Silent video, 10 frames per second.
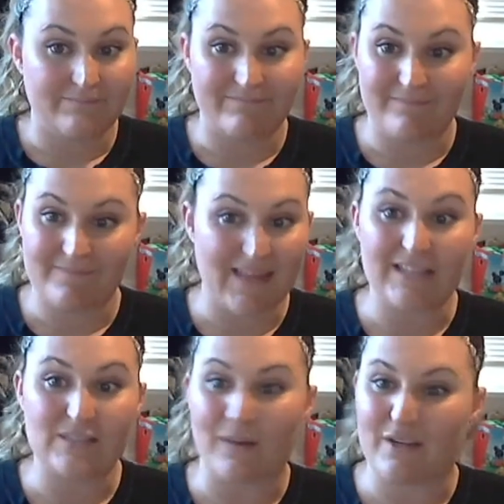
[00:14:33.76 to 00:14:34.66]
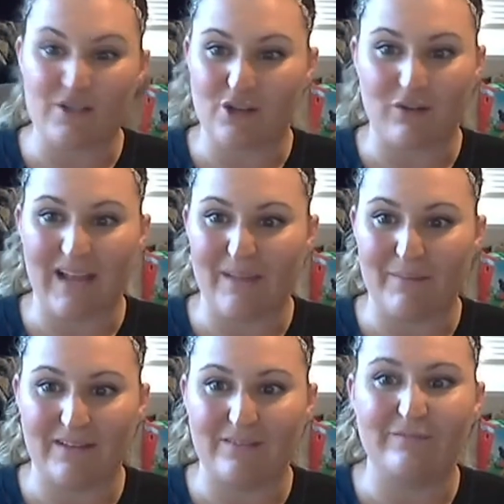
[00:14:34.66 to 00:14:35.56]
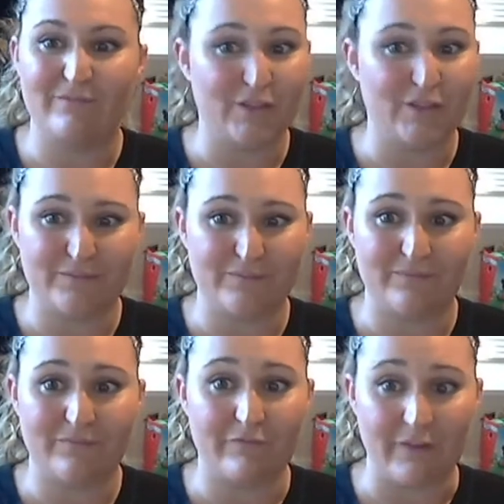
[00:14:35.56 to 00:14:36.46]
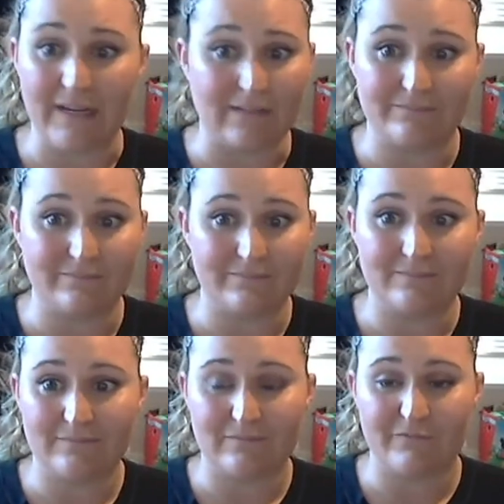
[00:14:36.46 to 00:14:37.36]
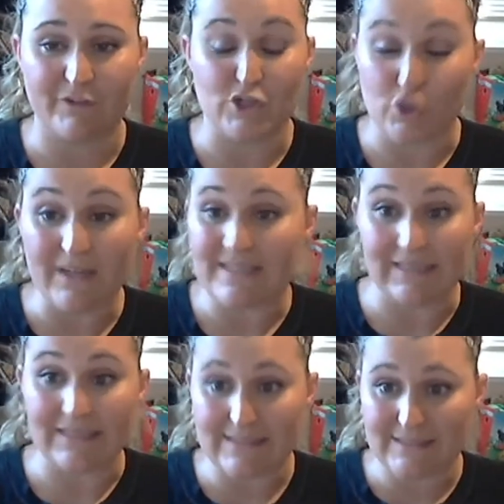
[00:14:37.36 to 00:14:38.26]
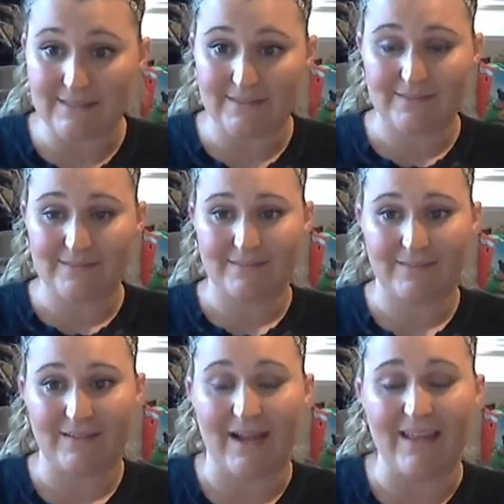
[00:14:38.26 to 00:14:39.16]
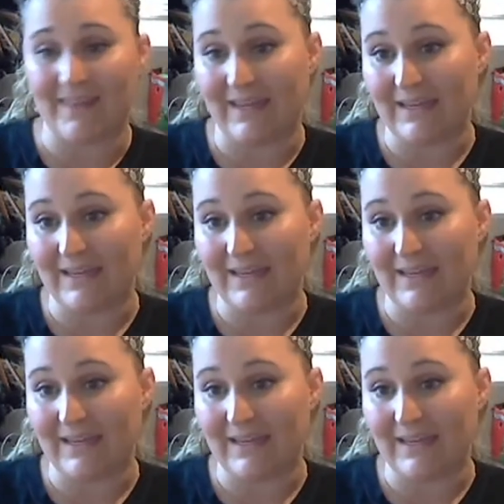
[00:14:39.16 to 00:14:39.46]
That's why you should go diamond, for freedom, for choices, I think.